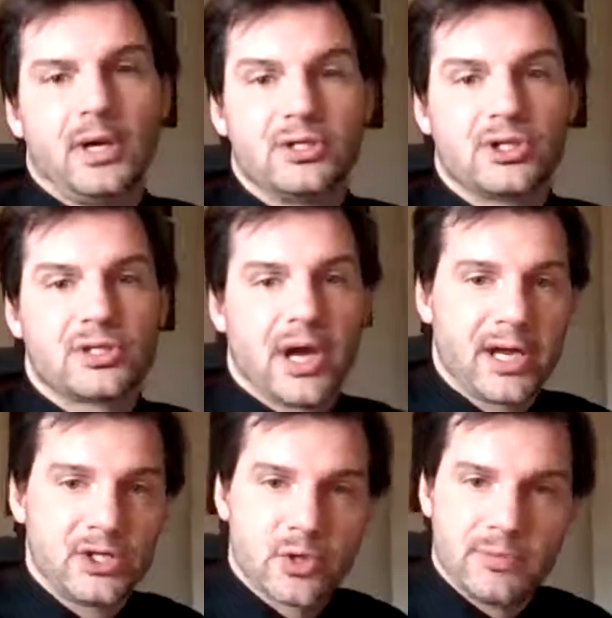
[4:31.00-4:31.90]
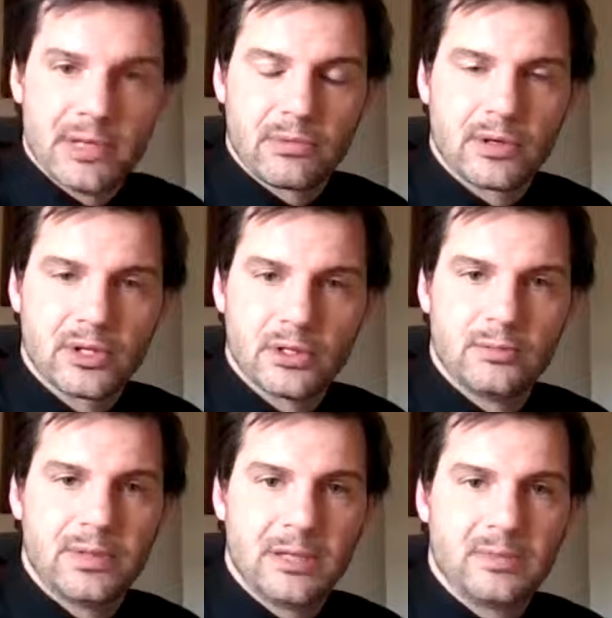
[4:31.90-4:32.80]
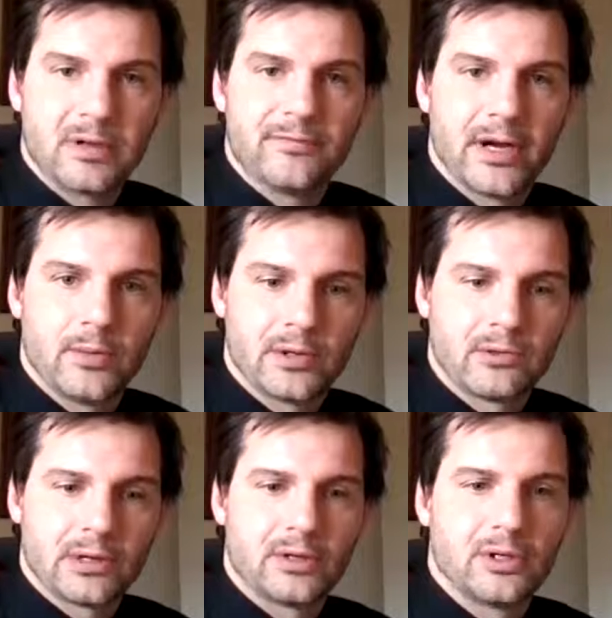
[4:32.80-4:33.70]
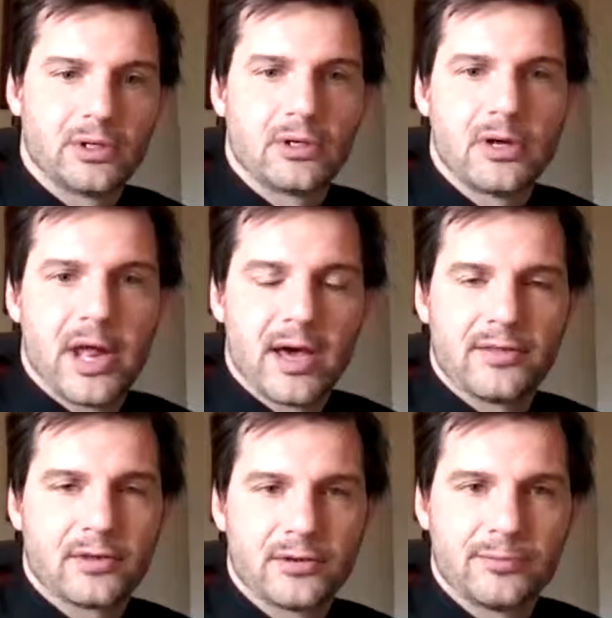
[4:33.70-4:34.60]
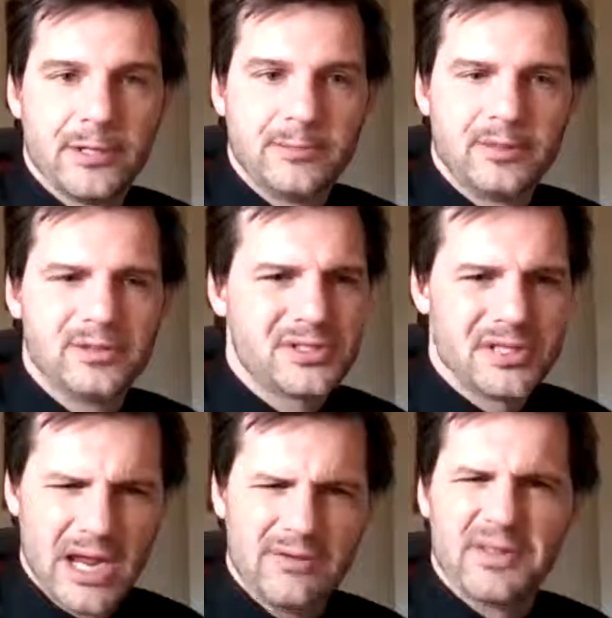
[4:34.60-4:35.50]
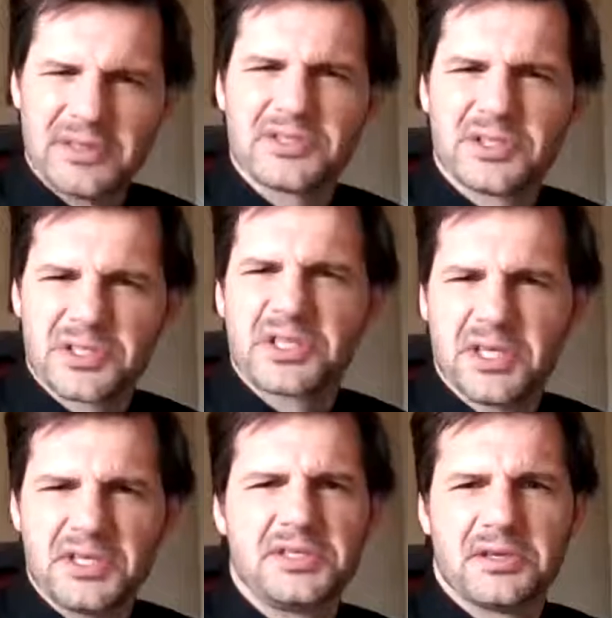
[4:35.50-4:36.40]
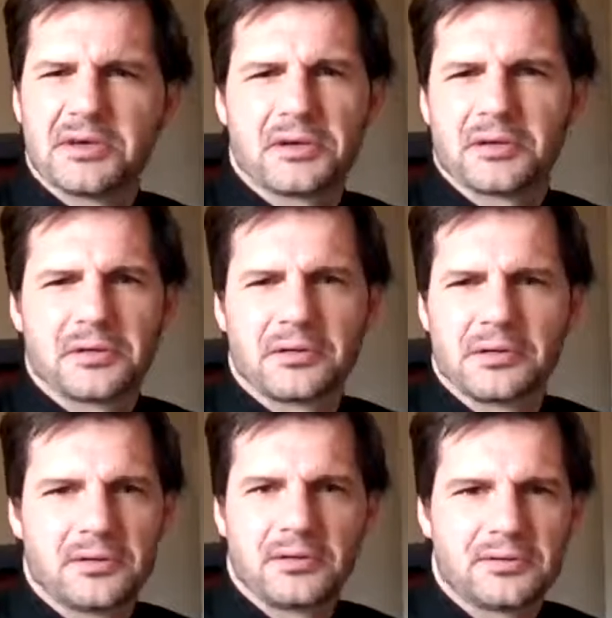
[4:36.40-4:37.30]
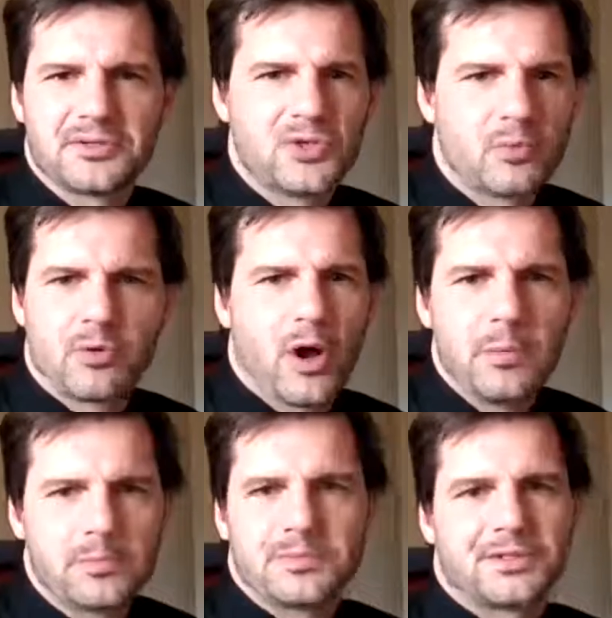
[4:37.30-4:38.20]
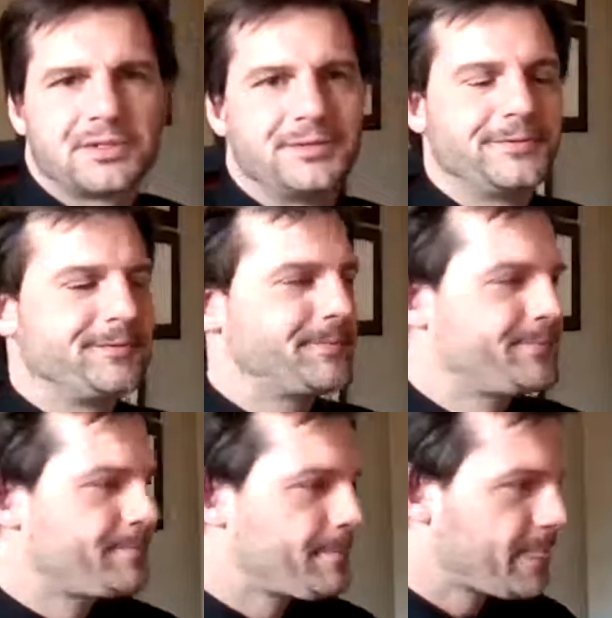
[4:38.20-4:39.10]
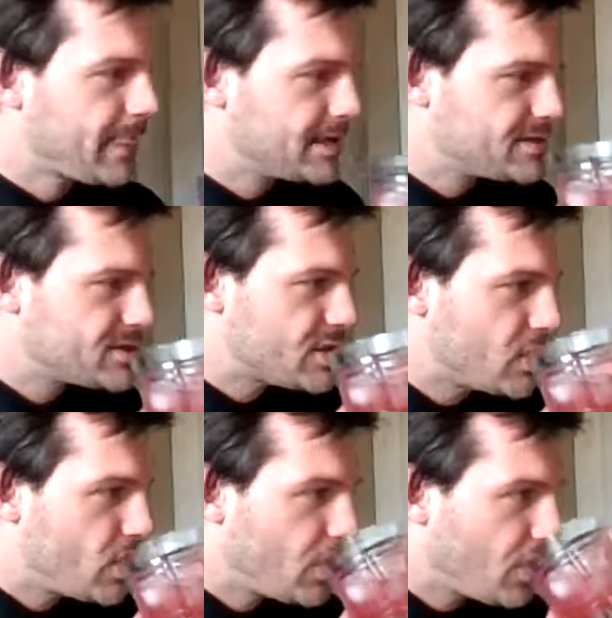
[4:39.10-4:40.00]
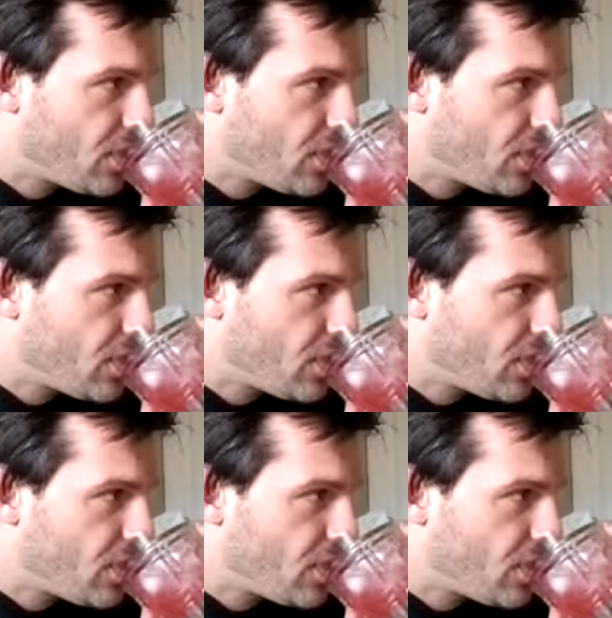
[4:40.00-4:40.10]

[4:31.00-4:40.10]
just I enjoy being around good people. I find when you're around good, ethical people, just everything is just easier. There's no problems. So